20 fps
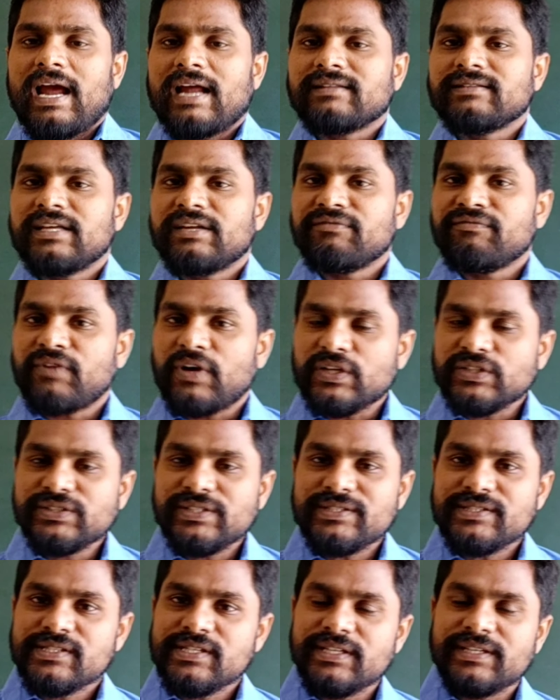and their
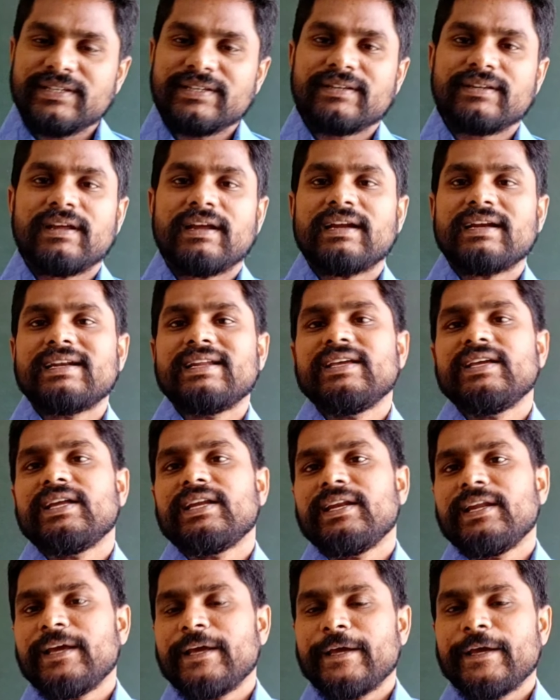functions in
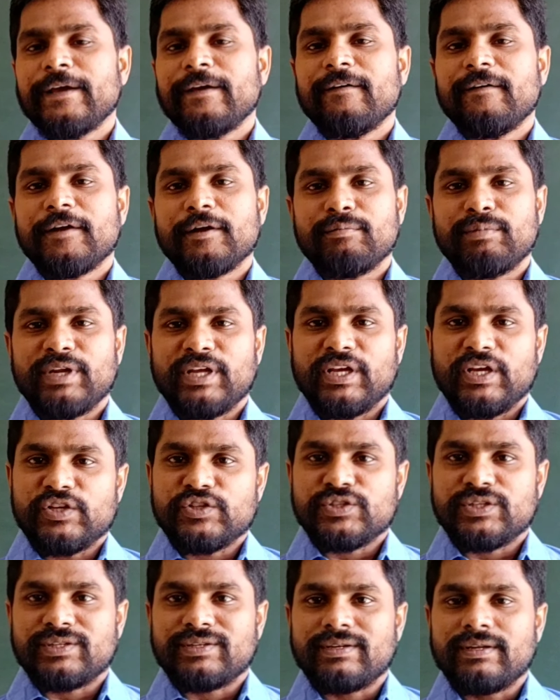DNA
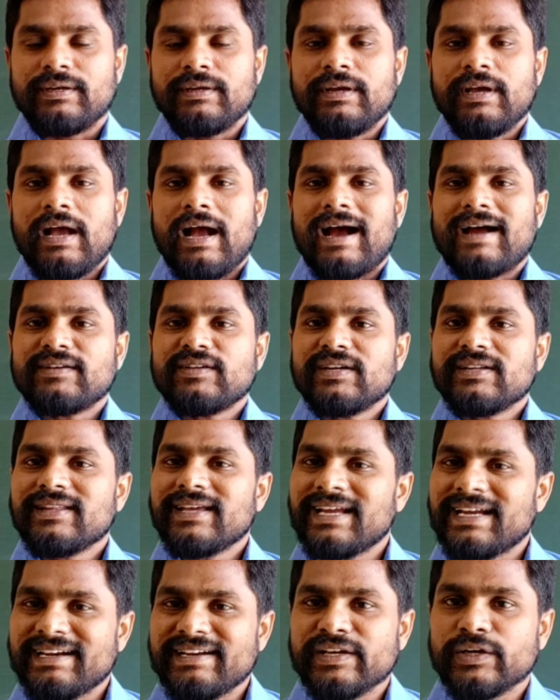replication under the
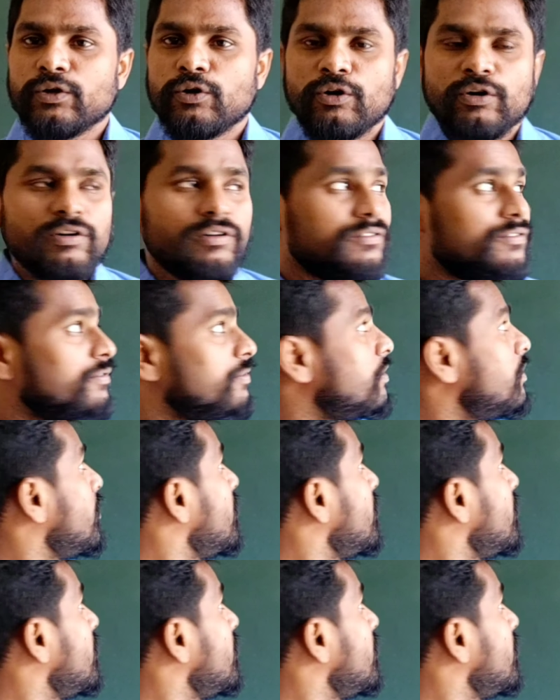heading of